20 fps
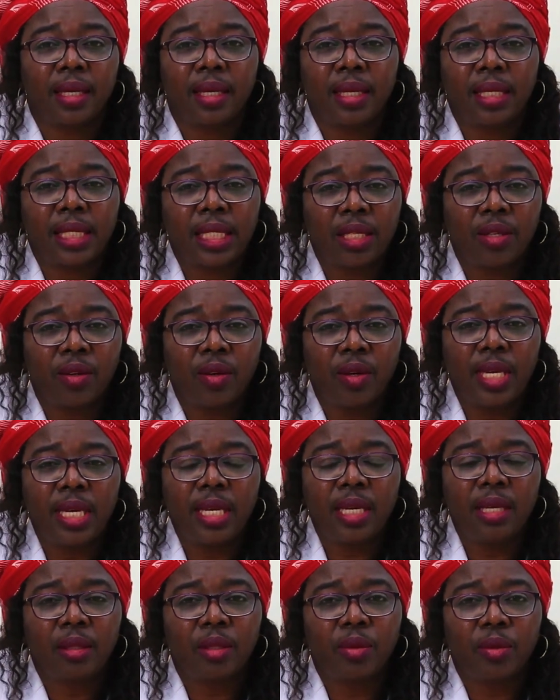is
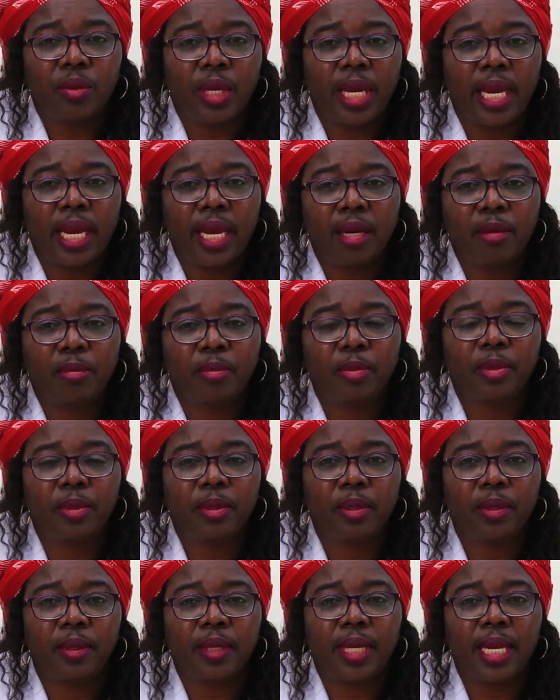going to help
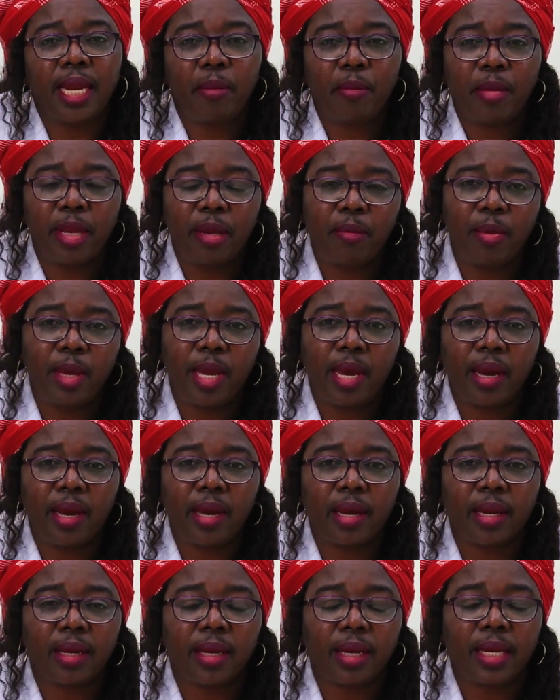
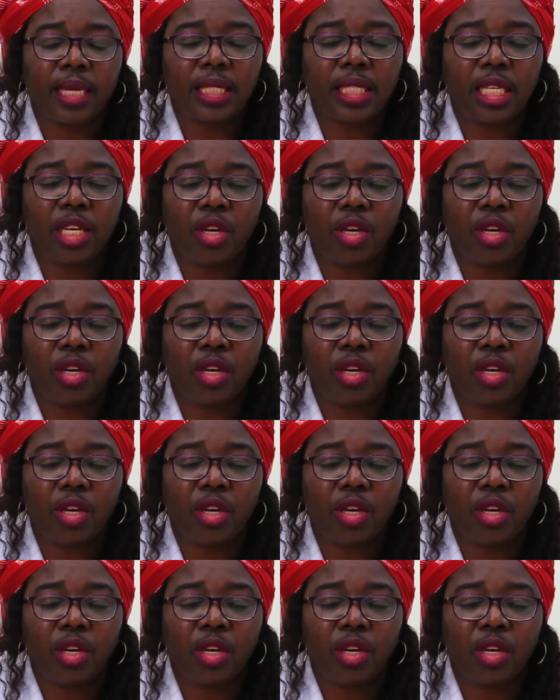Namibia as